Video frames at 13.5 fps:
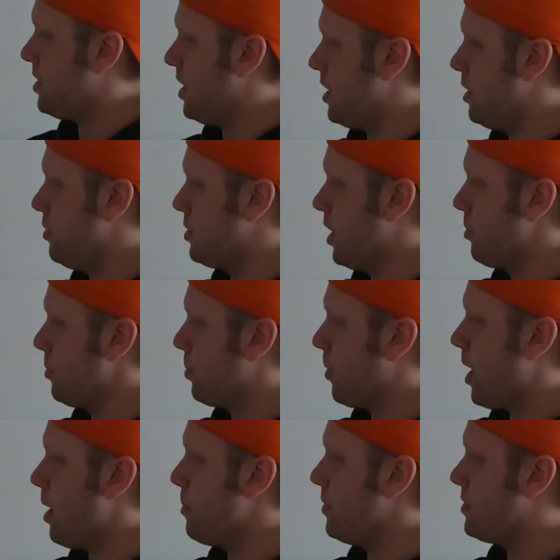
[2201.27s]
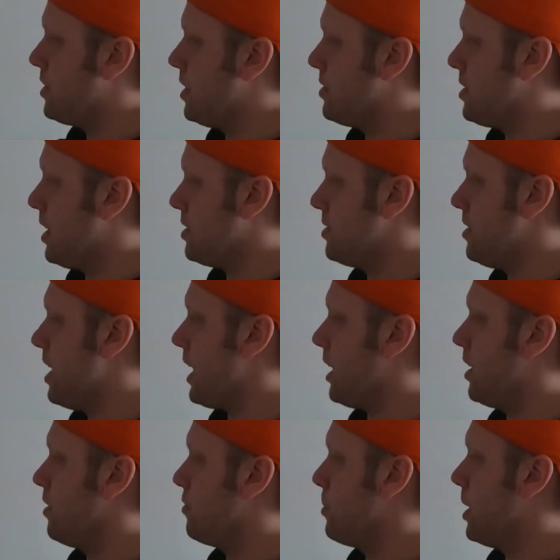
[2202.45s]
u double prime of ct is
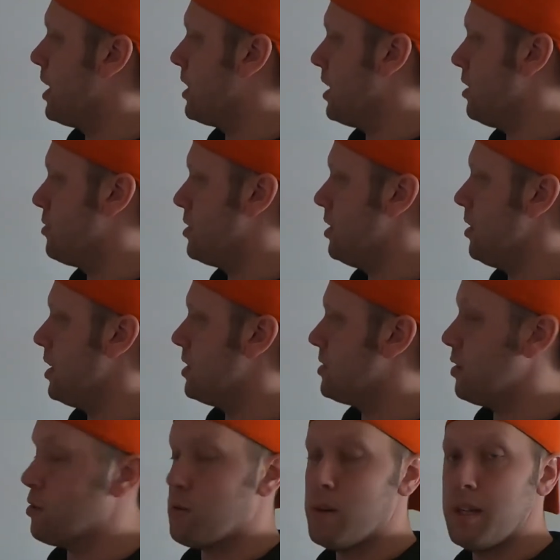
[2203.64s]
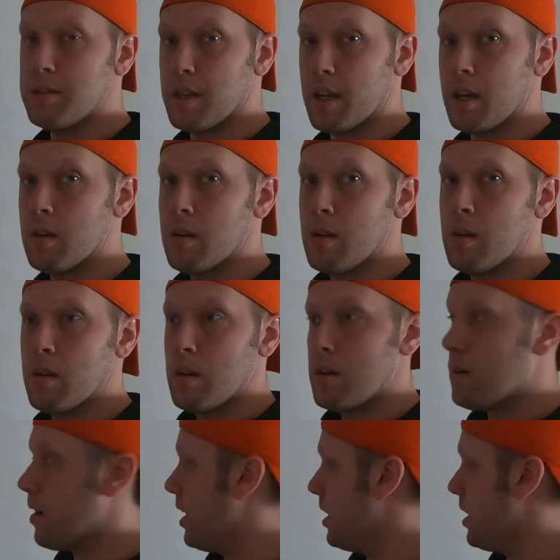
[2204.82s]
negative, meaning that utility is increasing, right?